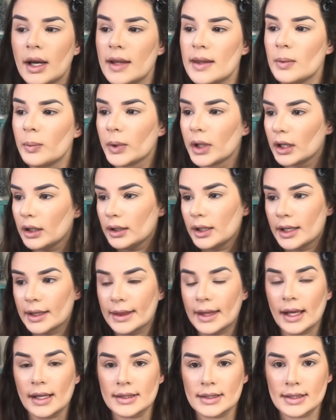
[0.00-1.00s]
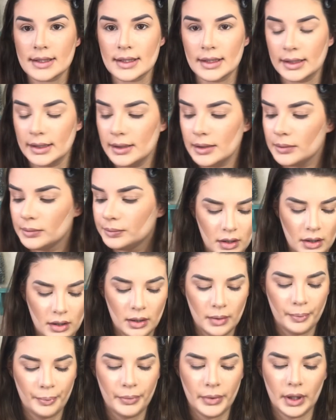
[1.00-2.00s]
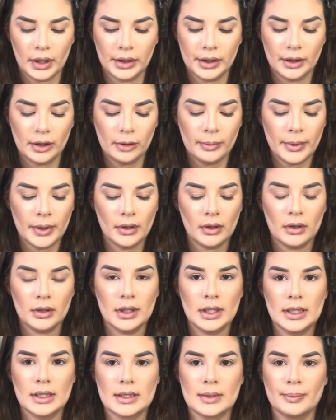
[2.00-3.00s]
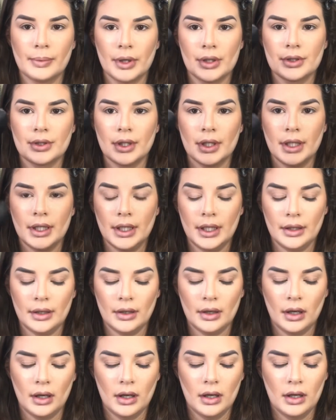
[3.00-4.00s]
And then we're gonna let that sit. Put a little bit on this brush right here